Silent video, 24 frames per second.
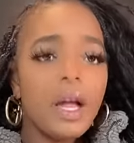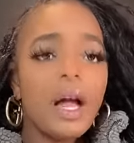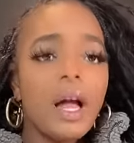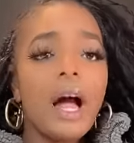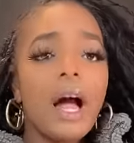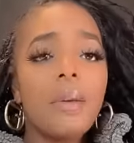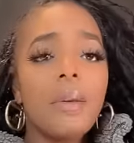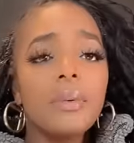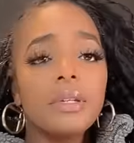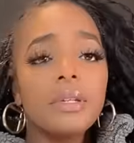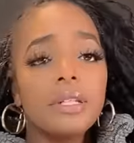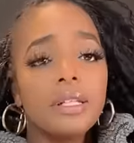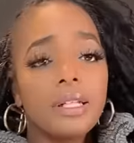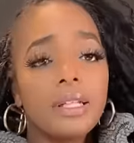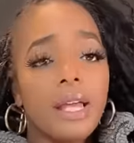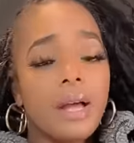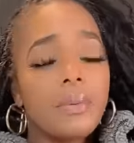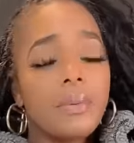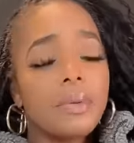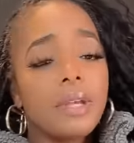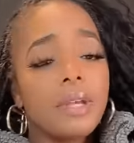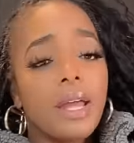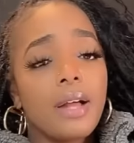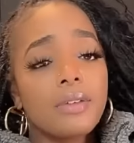I'm gonna leave
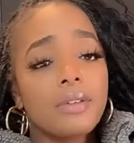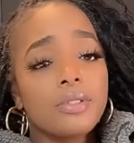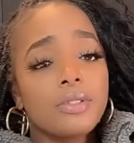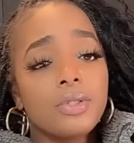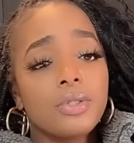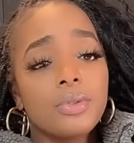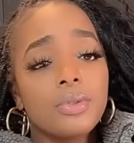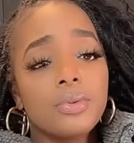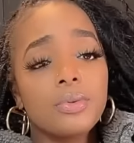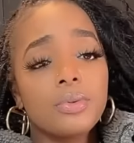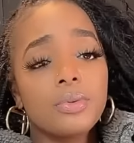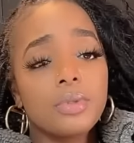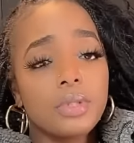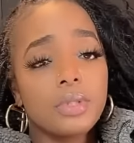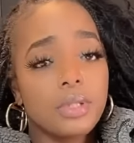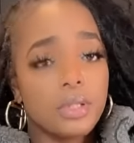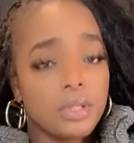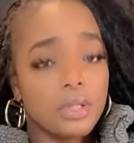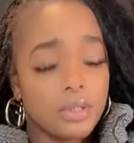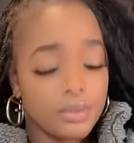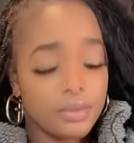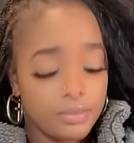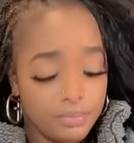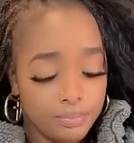that one out too
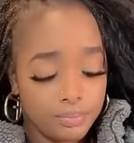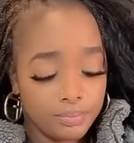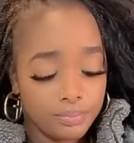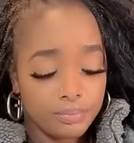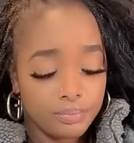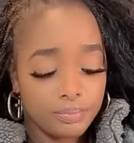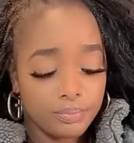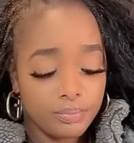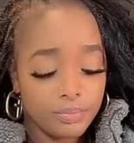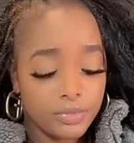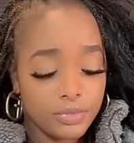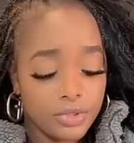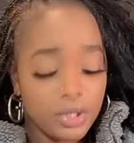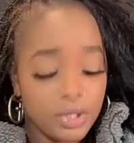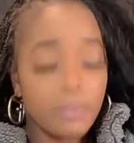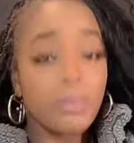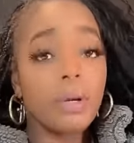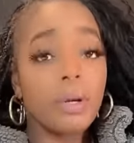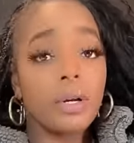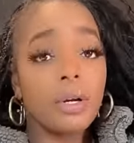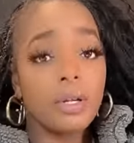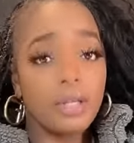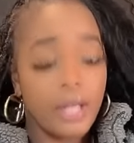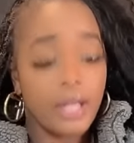to to
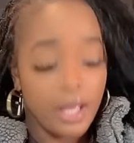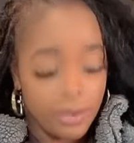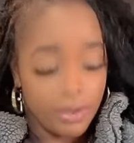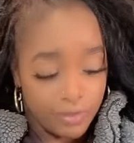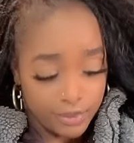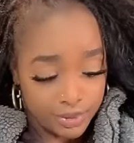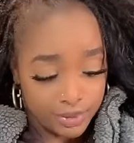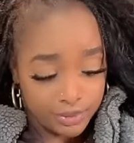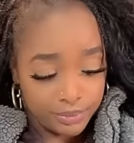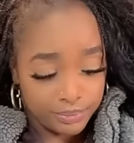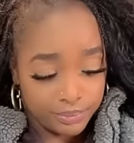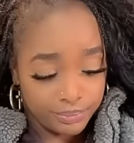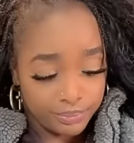burn that one.